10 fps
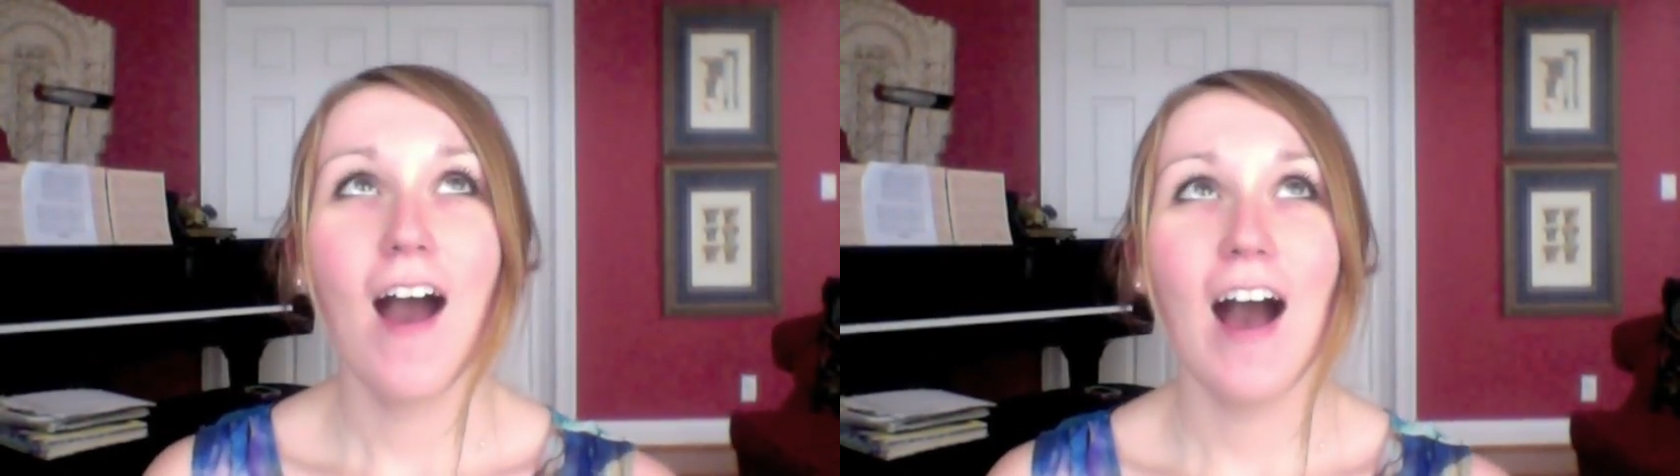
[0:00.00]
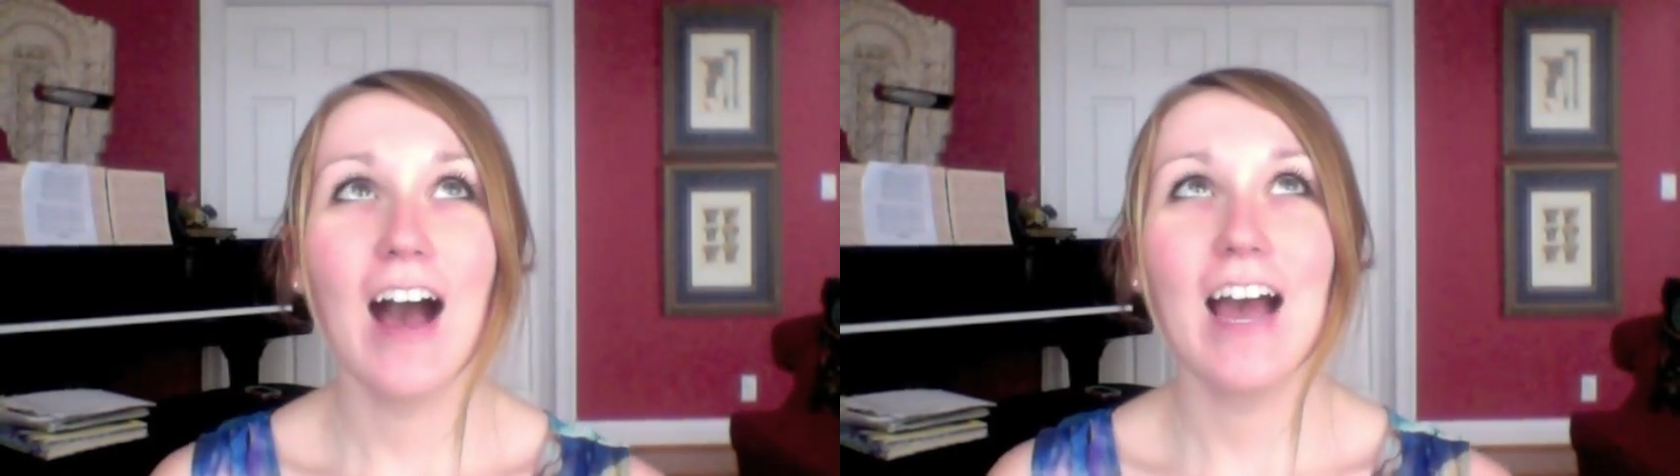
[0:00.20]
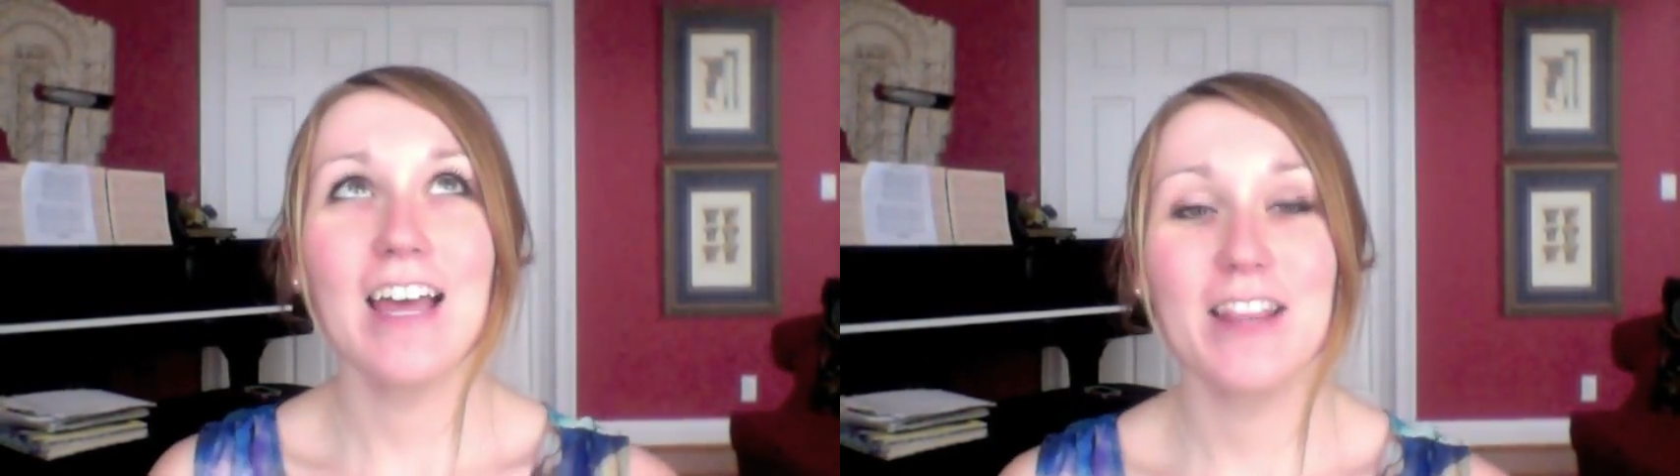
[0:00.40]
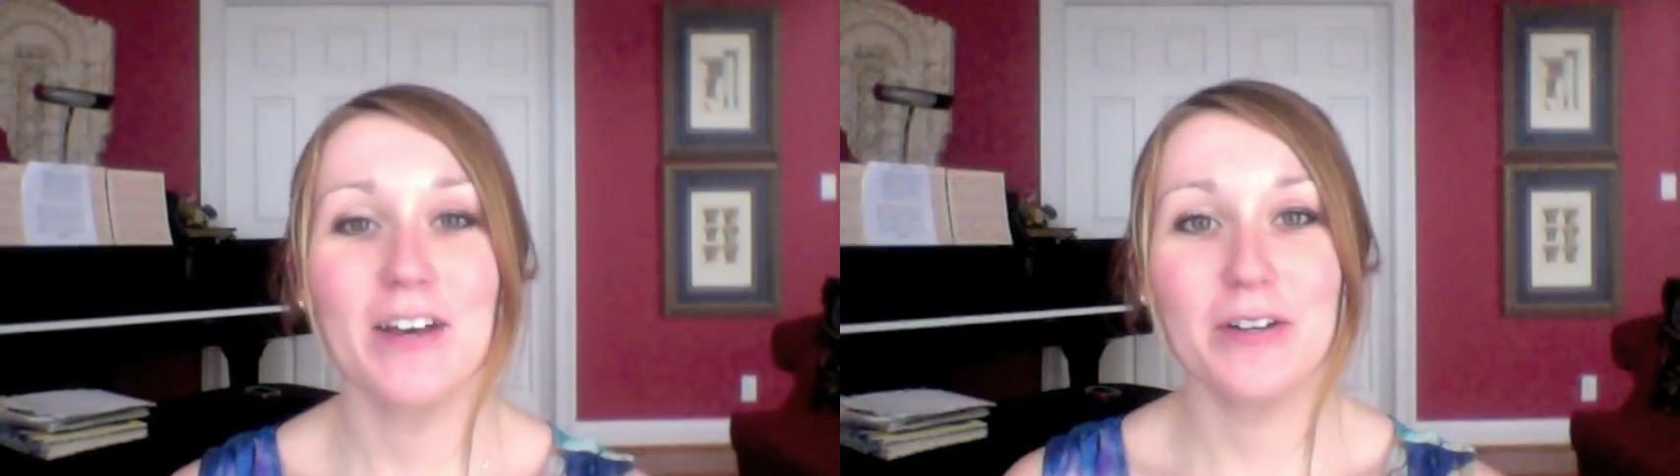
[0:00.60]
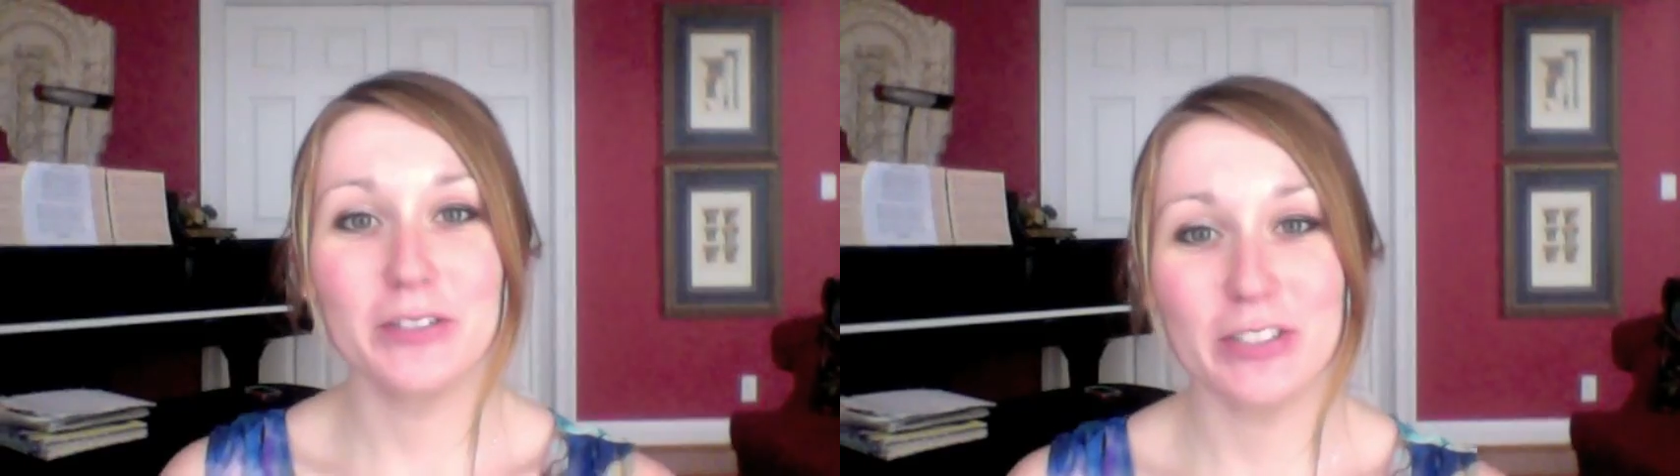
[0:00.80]

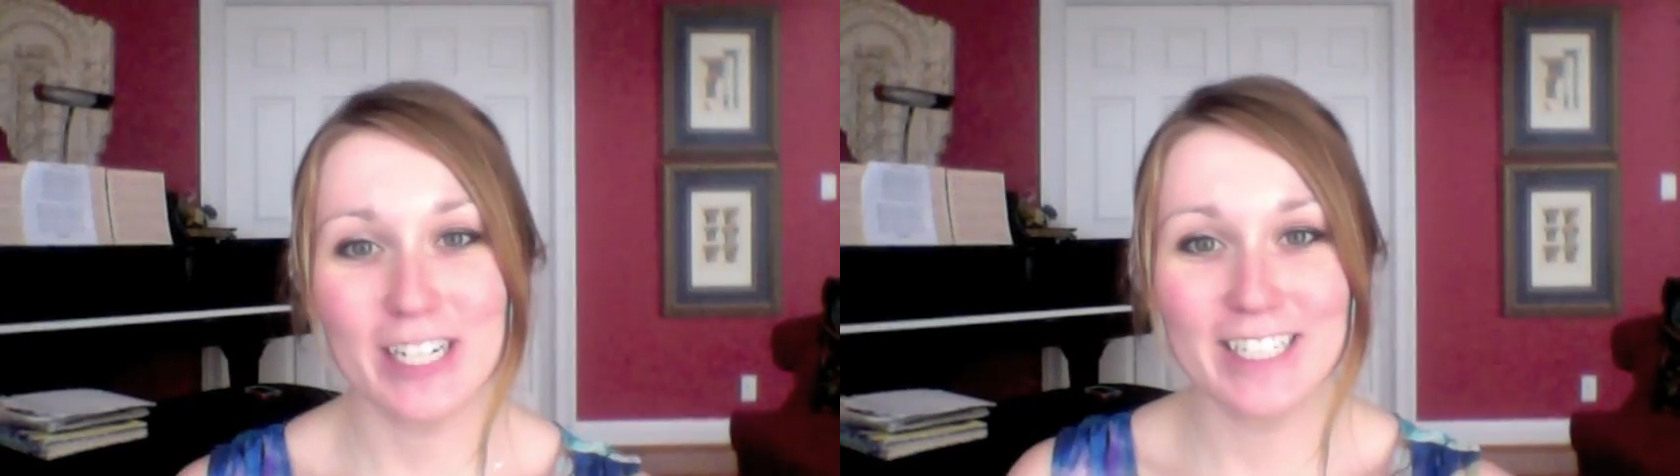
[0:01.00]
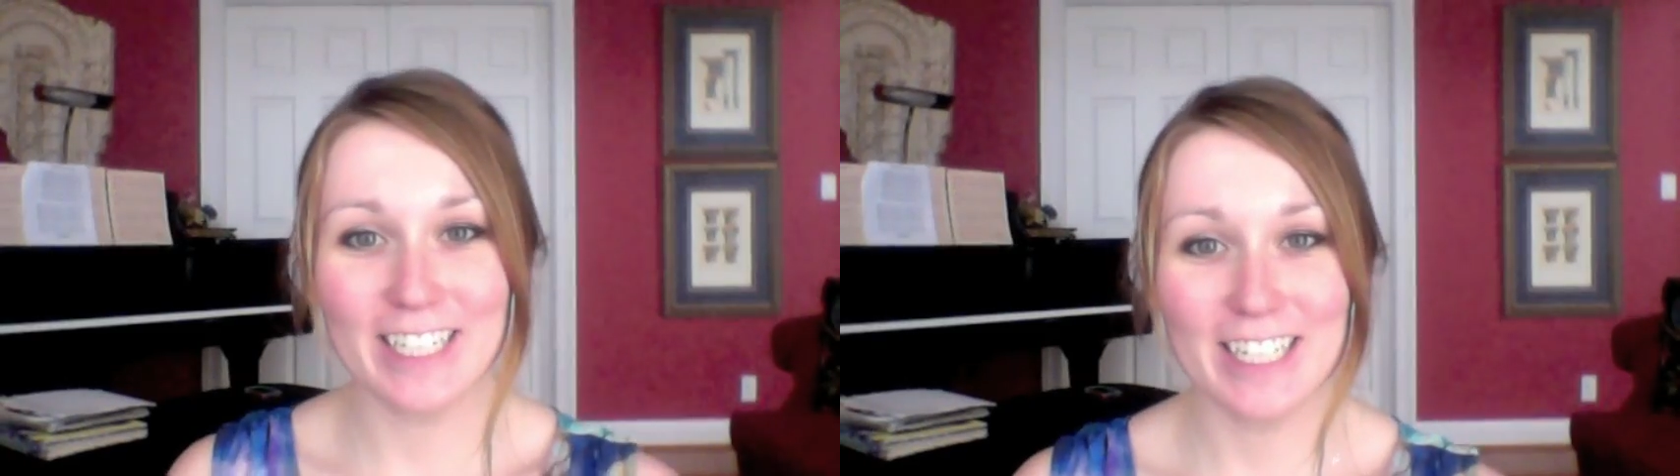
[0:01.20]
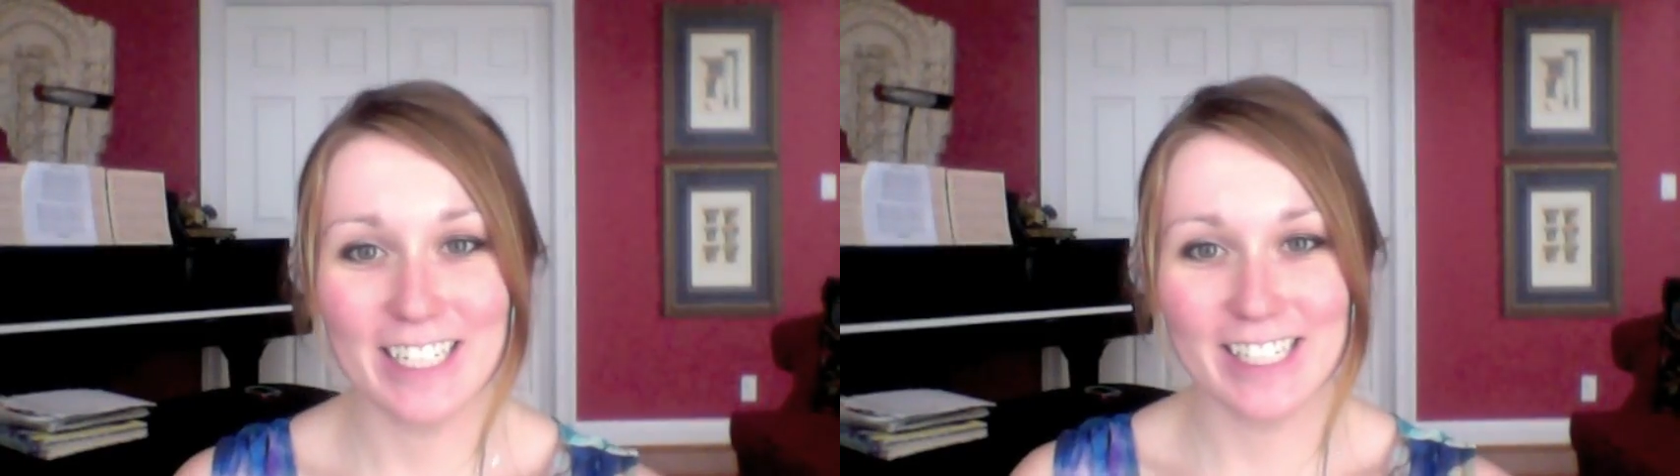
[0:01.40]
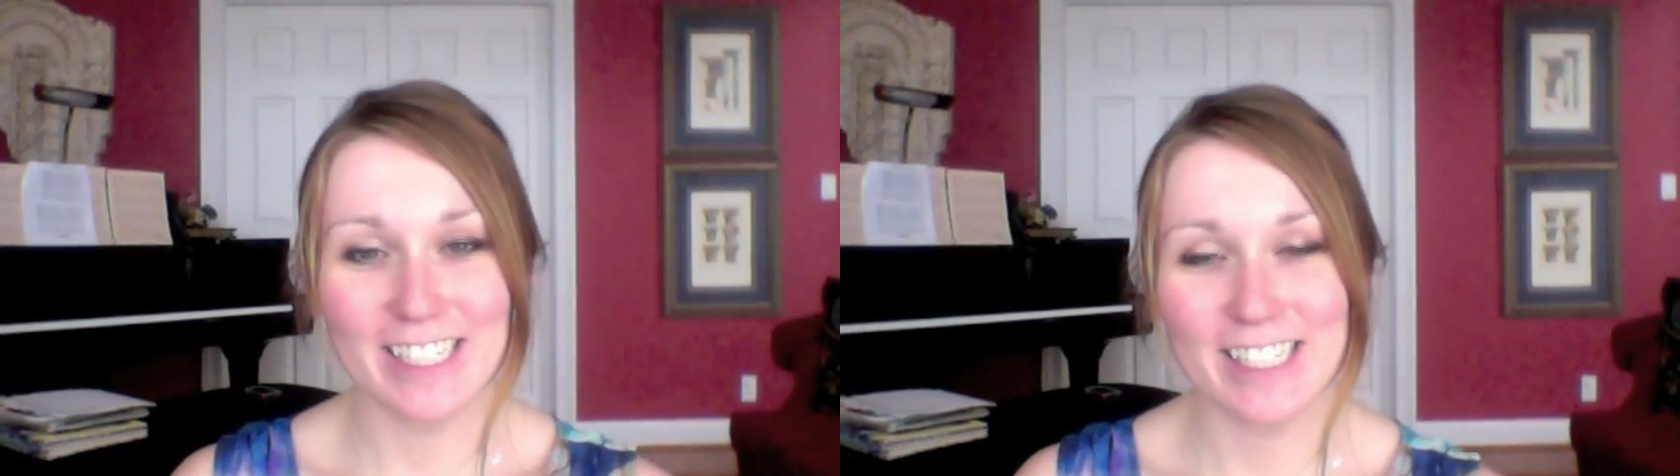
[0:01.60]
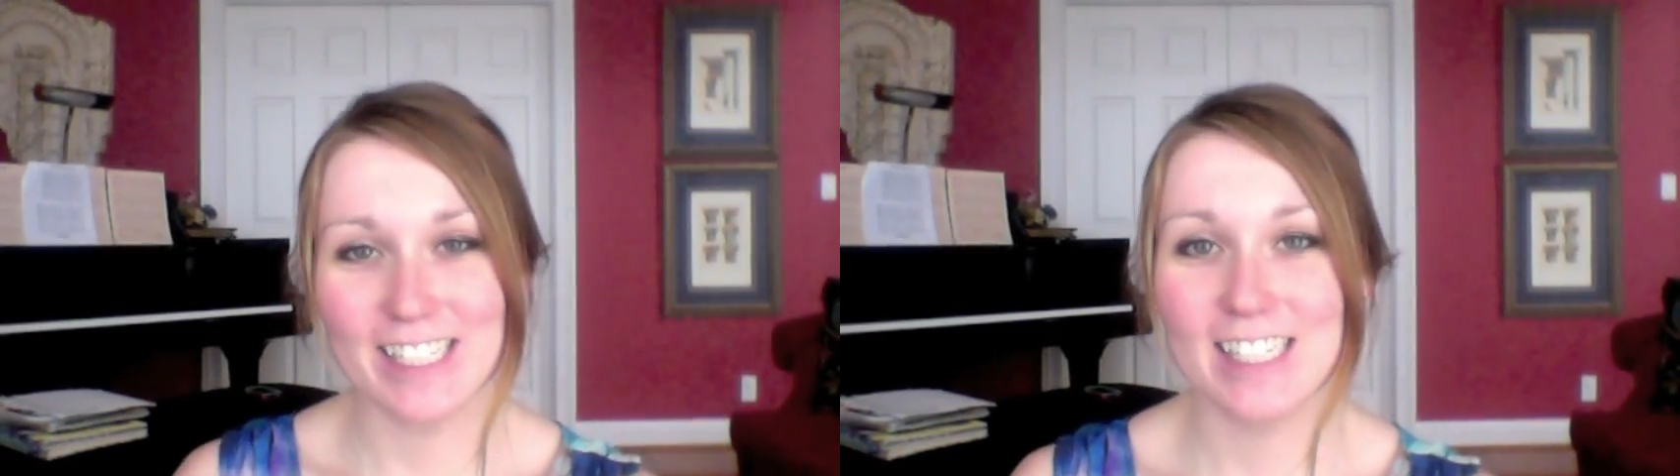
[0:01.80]
high-low dresses.